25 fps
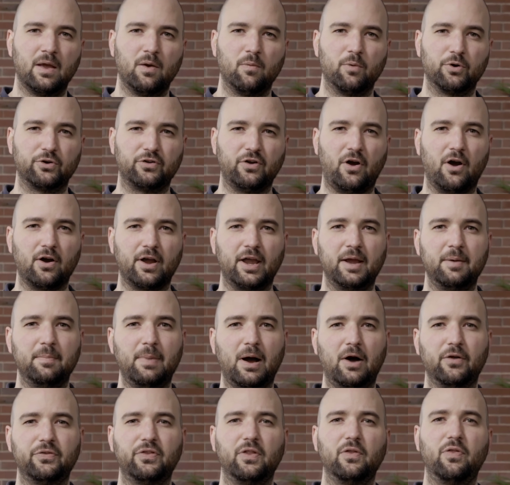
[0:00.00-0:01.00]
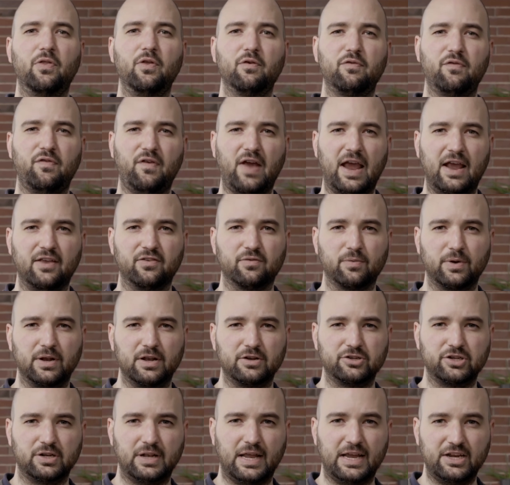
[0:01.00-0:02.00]
we're talking about the phase
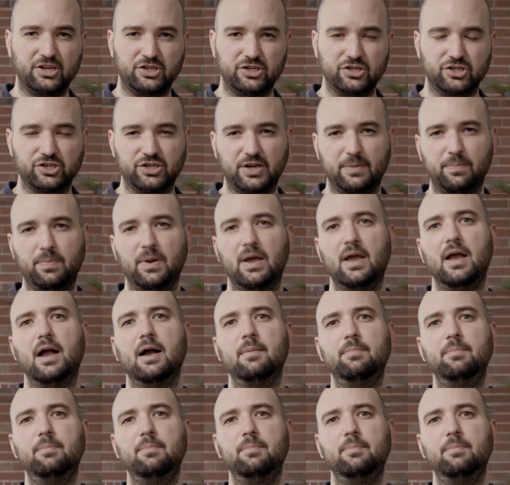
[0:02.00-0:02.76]
relationship